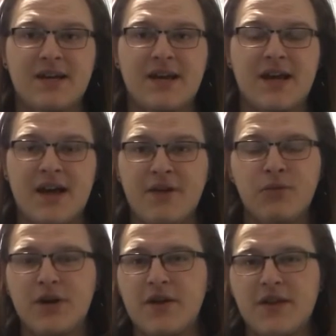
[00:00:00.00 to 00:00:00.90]

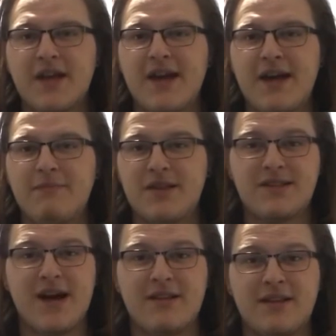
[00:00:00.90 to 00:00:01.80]
every other game that's
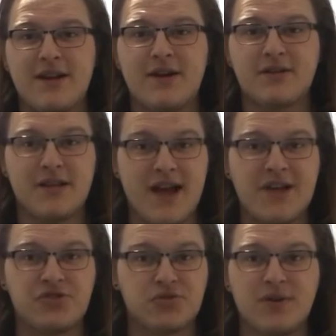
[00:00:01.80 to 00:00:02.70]
out there that
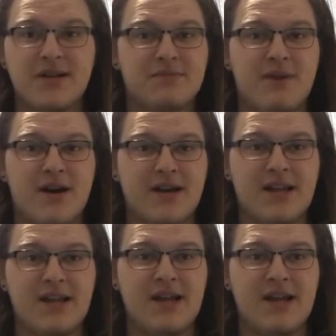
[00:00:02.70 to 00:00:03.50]
has Transmog in it,